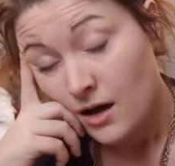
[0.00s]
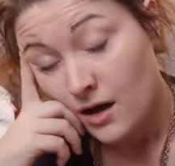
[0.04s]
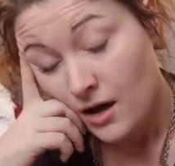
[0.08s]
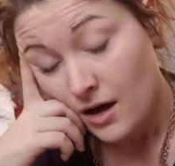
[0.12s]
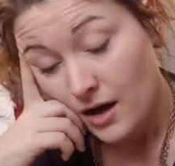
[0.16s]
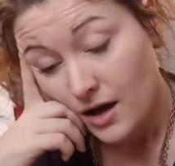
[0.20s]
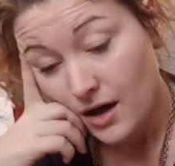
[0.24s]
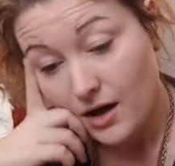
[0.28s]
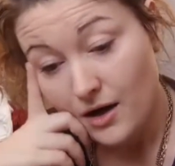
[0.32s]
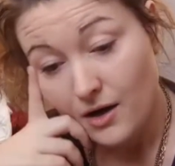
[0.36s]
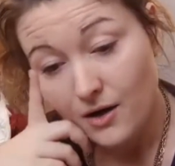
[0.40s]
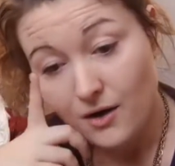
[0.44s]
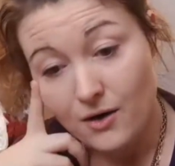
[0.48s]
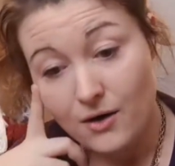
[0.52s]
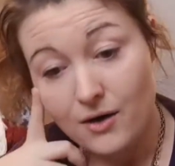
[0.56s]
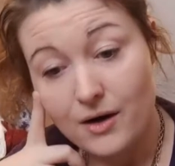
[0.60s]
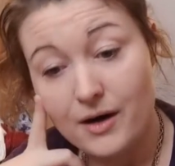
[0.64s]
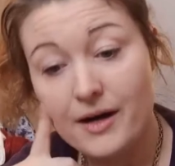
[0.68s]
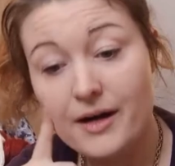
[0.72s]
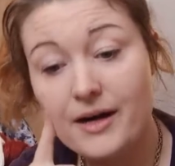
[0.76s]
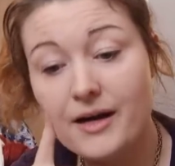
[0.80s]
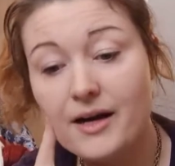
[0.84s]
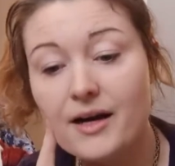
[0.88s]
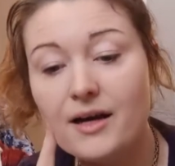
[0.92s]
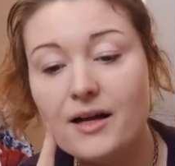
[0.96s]

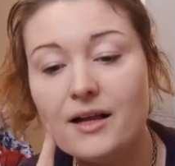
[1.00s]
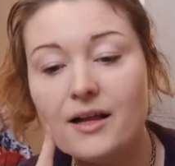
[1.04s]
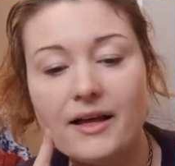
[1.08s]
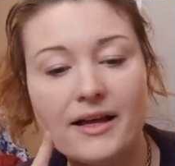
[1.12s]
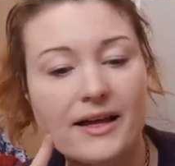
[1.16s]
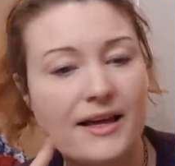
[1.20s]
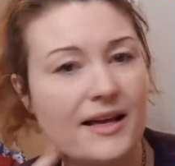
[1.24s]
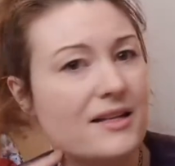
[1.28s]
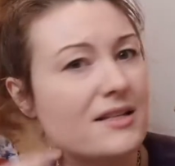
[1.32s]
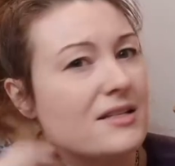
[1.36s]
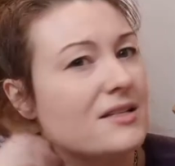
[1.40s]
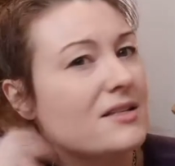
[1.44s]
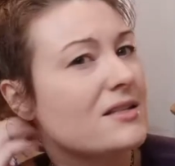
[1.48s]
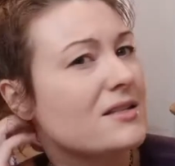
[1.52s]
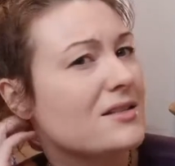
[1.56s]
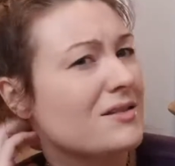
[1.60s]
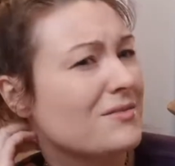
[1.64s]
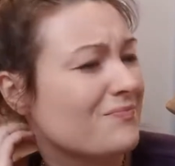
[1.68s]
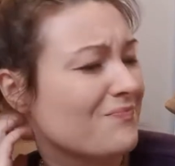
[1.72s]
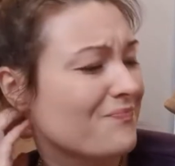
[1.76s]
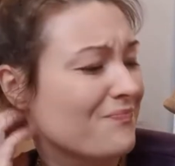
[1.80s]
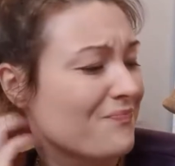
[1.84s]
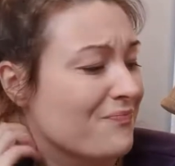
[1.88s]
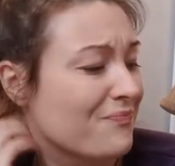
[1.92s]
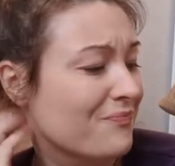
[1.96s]
I guess,
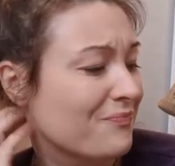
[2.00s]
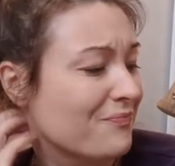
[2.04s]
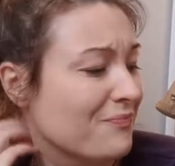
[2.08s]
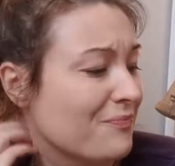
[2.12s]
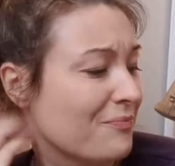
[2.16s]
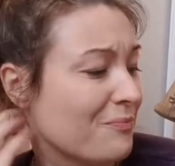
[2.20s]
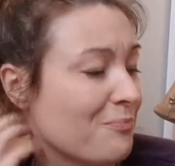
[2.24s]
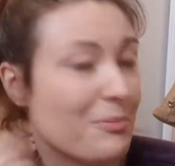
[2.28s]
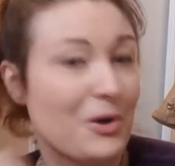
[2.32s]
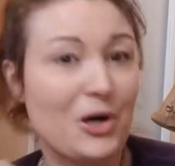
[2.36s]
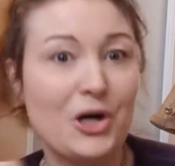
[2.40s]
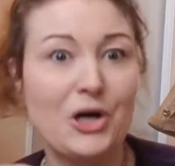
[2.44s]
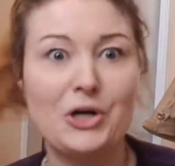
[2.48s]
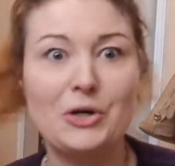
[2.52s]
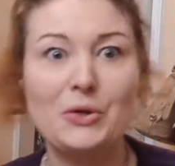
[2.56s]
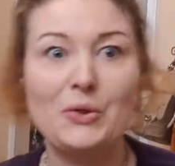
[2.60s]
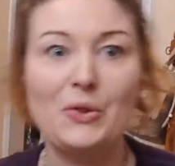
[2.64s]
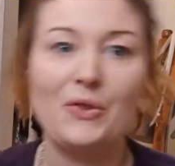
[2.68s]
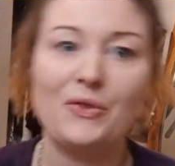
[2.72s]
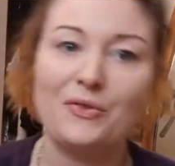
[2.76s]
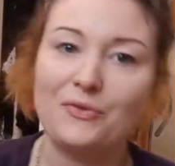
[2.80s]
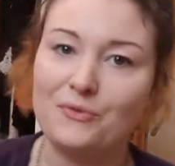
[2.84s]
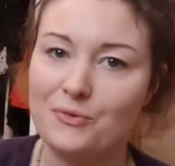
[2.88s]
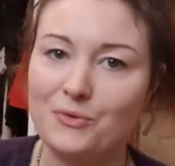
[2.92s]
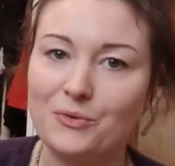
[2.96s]
burn
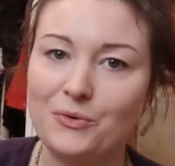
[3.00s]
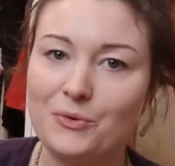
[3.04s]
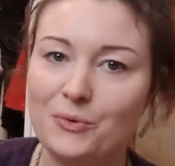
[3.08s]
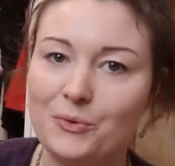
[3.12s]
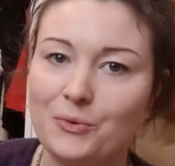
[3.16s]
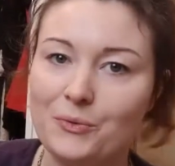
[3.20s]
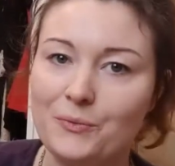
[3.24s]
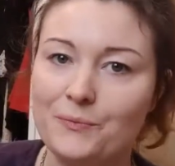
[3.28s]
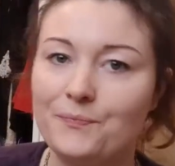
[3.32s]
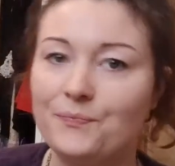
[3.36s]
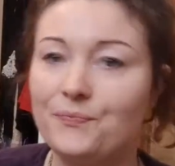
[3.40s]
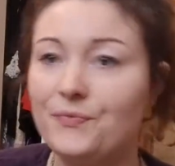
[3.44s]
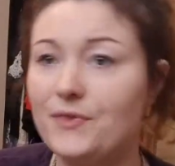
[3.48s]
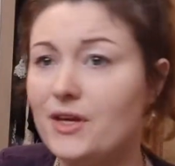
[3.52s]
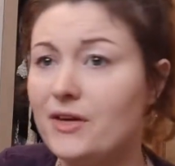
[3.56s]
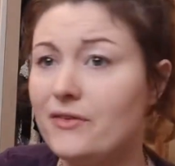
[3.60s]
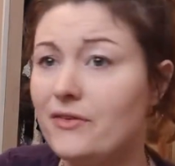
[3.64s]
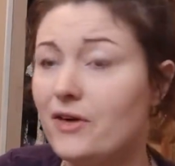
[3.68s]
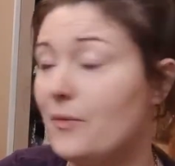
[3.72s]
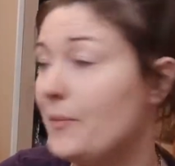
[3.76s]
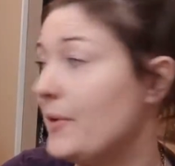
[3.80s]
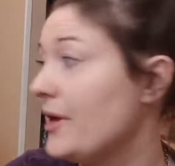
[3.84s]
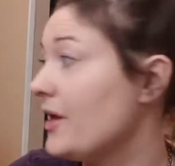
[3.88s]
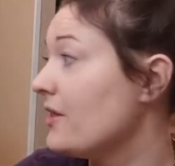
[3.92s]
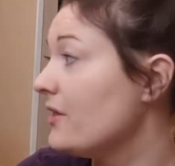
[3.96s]
through of
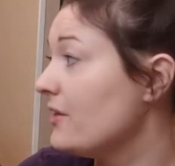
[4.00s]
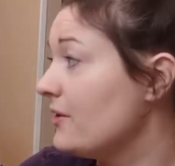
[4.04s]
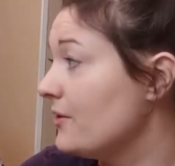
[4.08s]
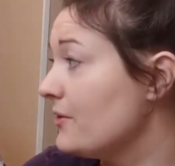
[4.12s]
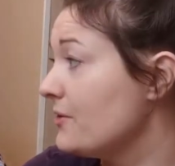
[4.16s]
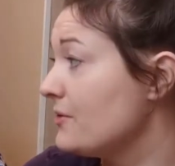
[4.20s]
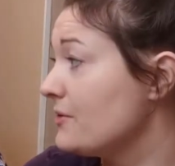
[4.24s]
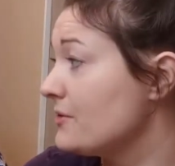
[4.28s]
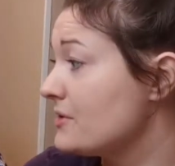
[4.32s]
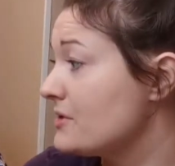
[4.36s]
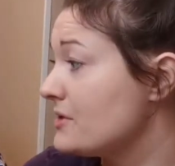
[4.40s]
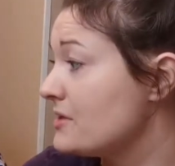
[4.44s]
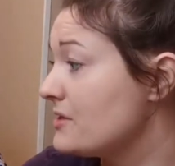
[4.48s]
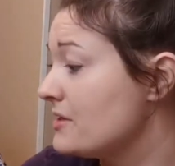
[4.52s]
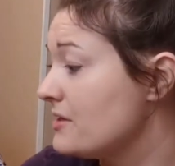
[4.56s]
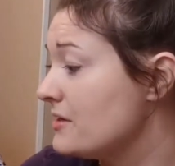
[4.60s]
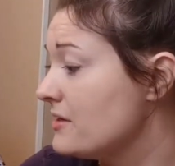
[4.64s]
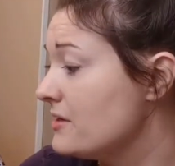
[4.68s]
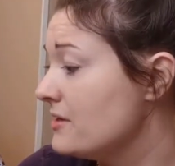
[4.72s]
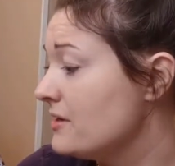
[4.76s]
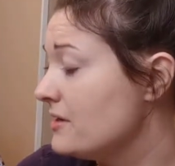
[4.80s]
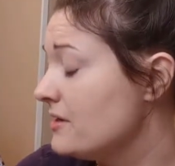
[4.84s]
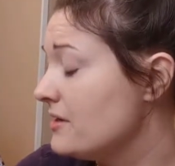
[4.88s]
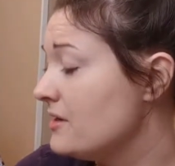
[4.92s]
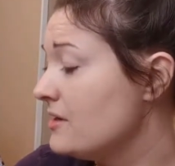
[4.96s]
all my clothes.
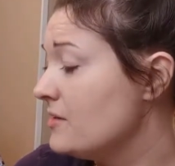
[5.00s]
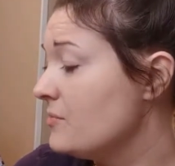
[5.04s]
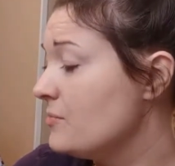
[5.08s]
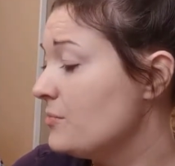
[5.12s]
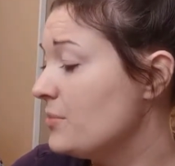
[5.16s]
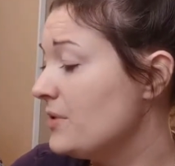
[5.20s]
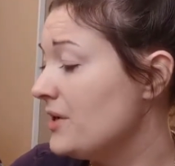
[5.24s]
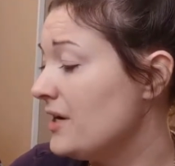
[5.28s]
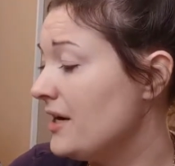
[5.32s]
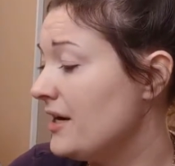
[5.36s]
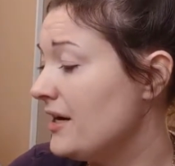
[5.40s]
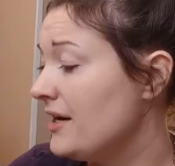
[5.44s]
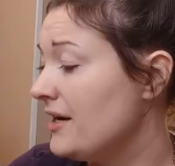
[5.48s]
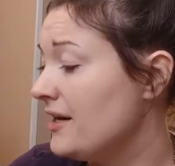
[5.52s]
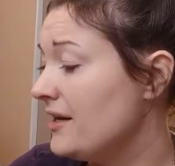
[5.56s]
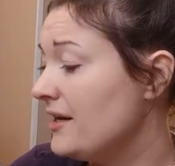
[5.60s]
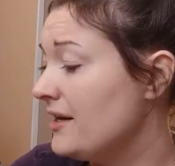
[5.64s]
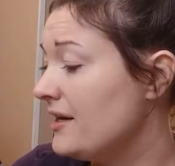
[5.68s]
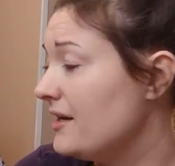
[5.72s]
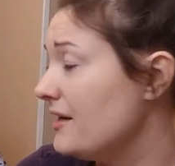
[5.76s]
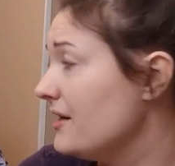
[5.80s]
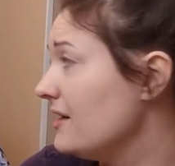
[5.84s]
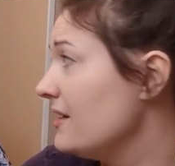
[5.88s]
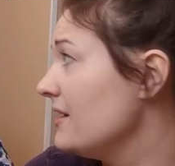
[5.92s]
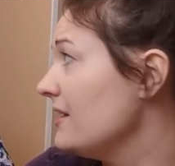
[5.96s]
But
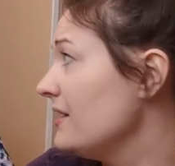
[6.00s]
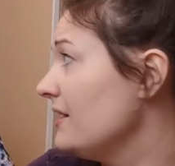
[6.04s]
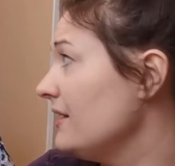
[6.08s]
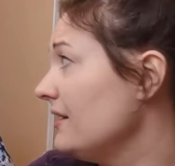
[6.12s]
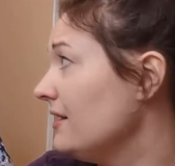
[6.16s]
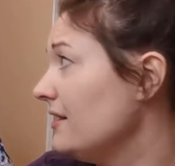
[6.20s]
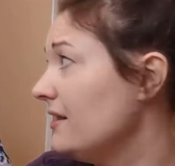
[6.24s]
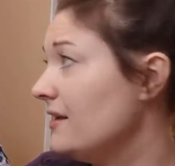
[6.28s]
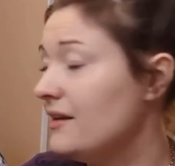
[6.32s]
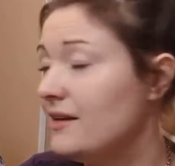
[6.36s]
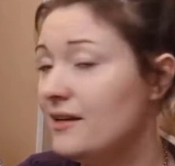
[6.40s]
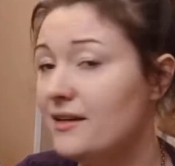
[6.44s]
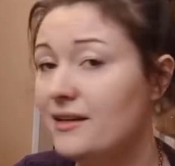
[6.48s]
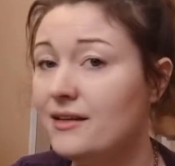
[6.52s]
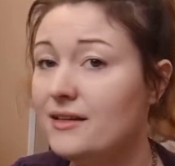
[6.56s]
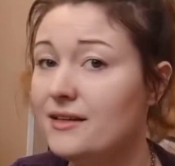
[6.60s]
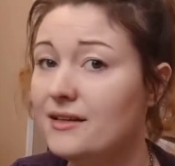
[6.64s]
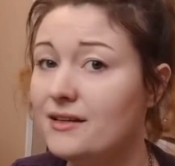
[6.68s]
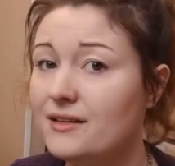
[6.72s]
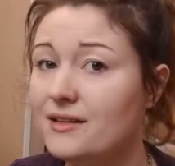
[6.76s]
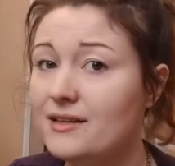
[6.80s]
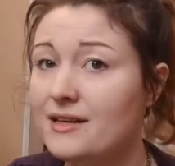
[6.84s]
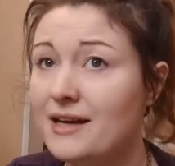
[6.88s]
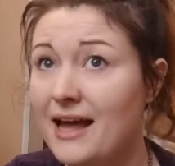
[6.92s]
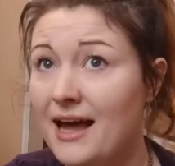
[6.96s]

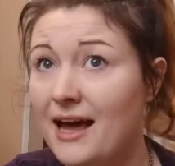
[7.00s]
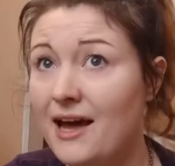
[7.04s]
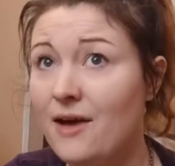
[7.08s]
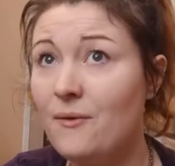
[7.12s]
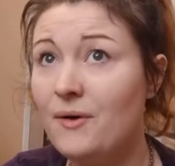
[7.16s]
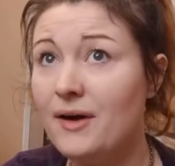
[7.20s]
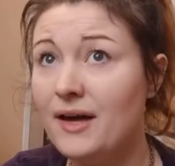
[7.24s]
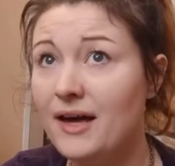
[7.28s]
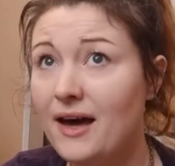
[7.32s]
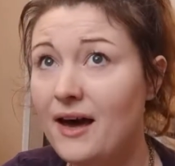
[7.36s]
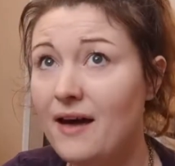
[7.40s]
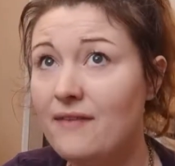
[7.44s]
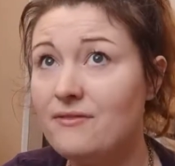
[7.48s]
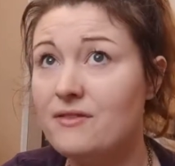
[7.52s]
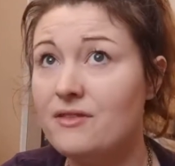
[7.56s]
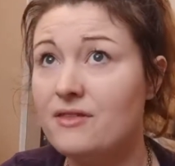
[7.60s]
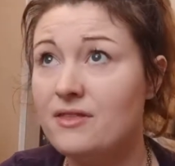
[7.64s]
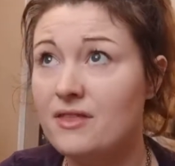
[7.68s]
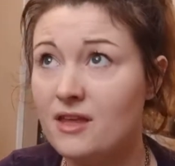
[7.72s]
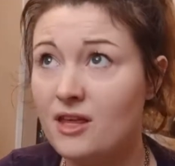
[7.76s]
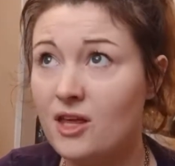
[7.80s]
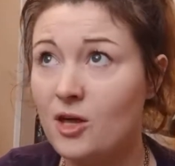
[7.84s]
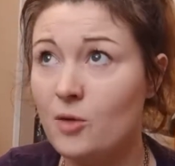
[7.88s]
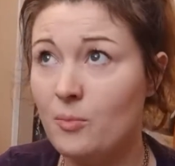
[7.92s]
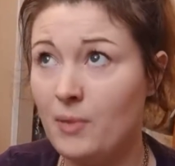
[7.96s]
now I have to
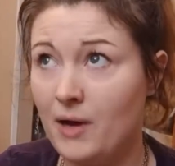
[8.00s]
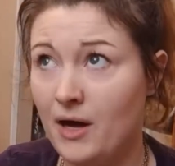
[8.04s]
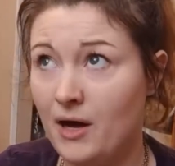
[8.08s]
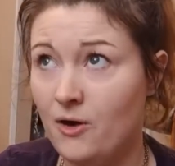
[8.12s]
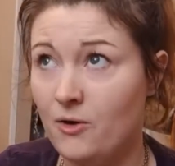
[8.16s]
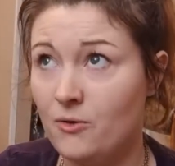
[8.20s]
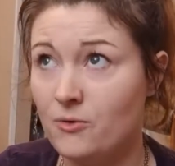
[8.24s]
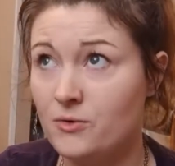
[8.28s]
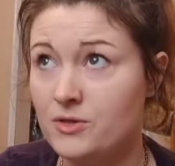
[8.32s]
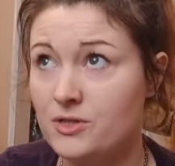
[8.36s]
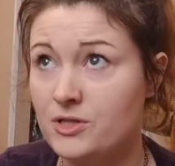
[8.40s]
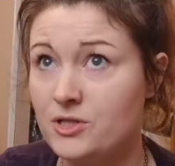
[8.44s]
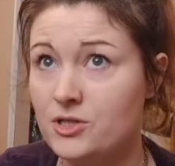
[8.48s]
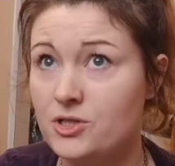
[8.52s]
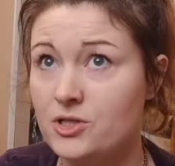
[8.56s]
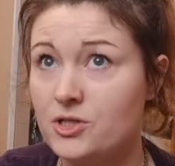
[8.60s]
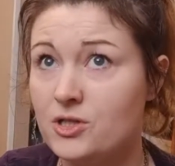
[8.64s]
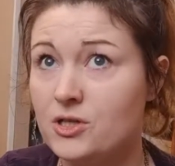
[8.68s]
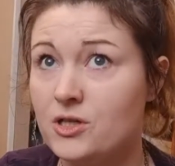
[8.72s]
think about,